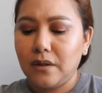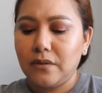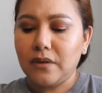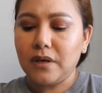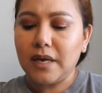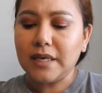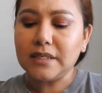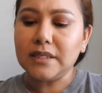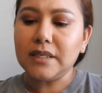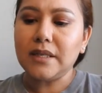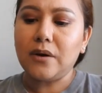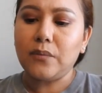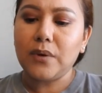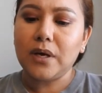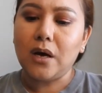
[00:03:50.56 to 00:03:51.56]
The next thing
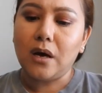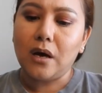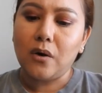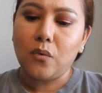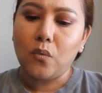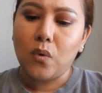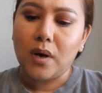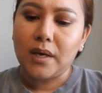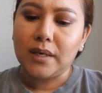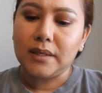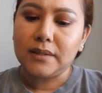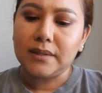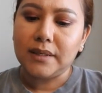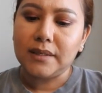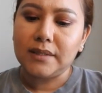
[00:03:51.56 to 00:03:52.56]
that we got
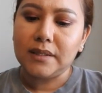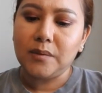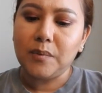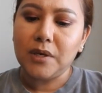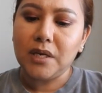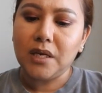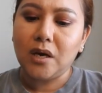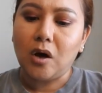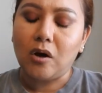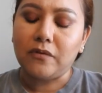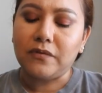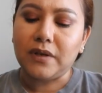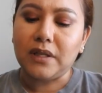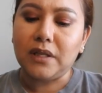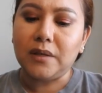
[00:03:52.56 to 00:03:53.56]
was a CBD
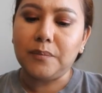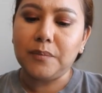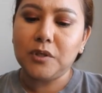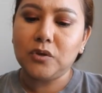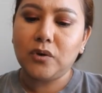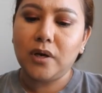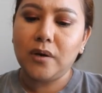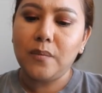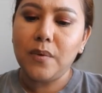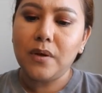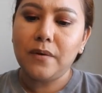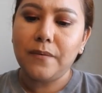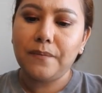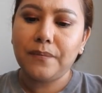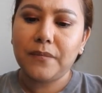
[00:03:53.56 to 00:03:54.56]
coffee lip scrub.
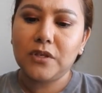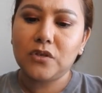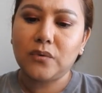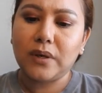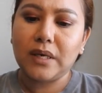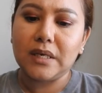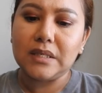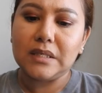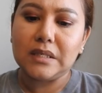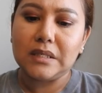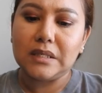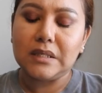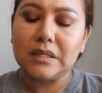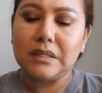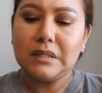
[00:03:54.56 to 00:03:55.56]
So I guess
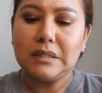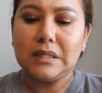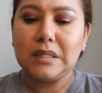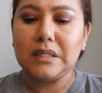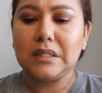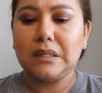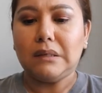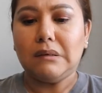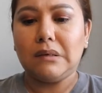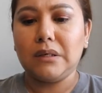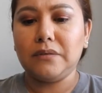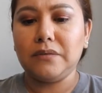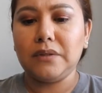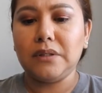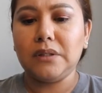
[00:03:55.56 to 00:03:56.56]
this tastes like
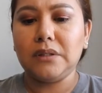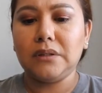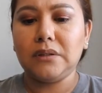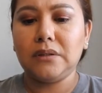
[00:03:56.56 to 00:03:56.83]
coffee.